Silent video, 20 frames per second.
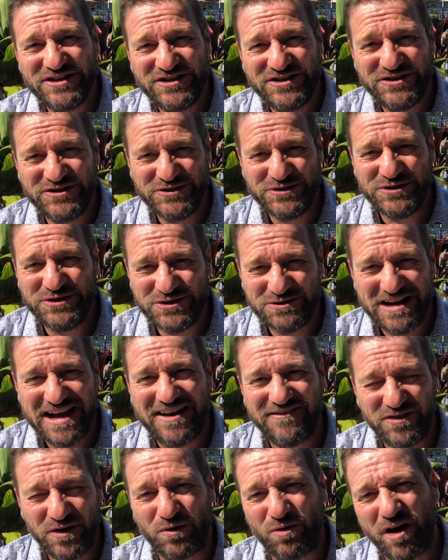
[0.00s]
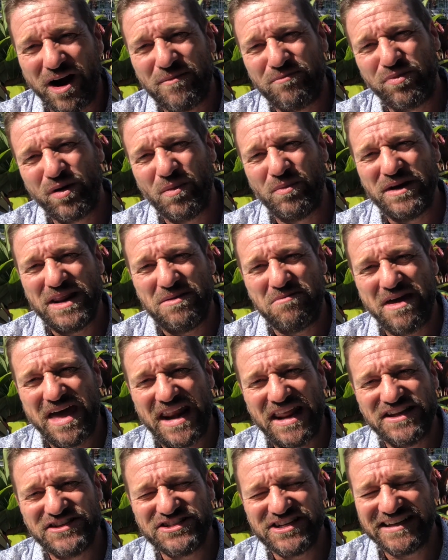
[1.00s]
do you have the right property
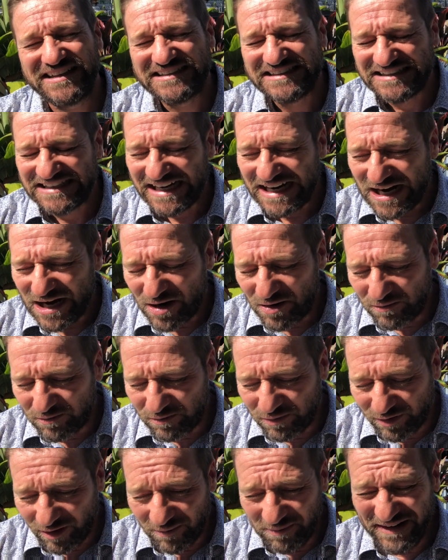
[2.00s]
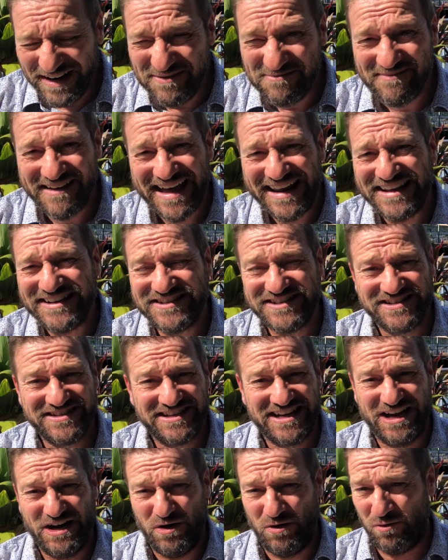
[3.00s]
manager? Property managers
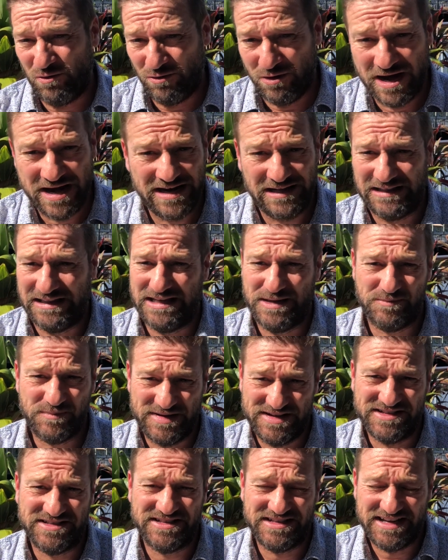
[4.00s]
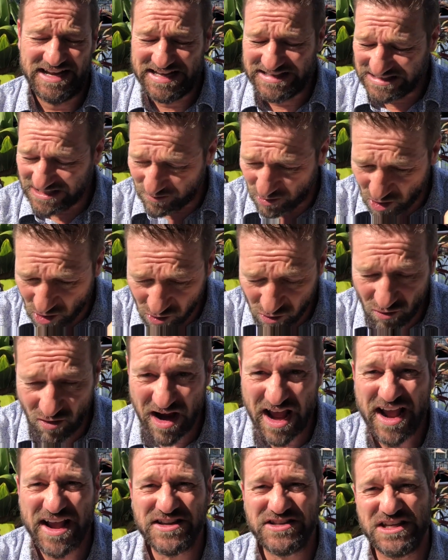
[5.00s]
get really busy. It's a
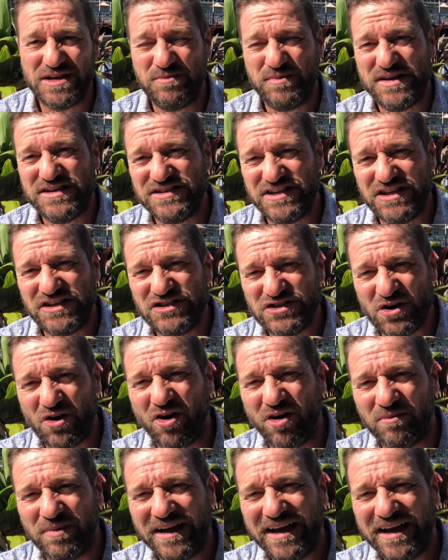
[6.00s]
crazy busy job.